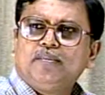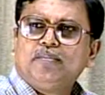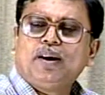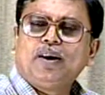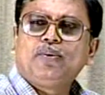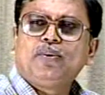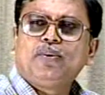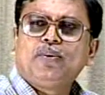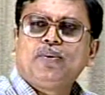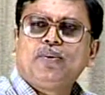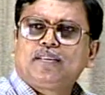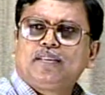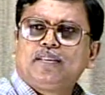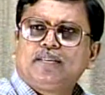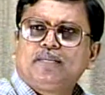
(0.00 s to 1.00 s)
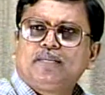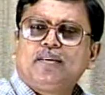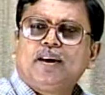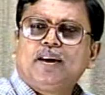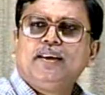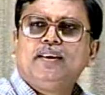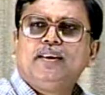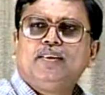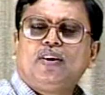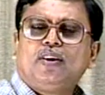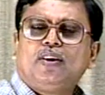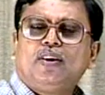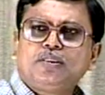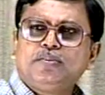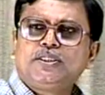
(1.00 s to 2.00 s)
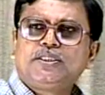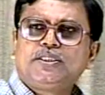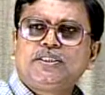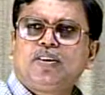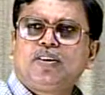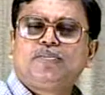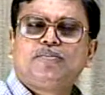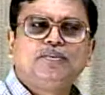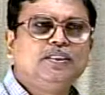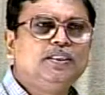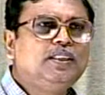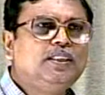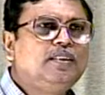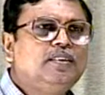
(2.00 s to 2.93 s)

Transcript: by what by observation of the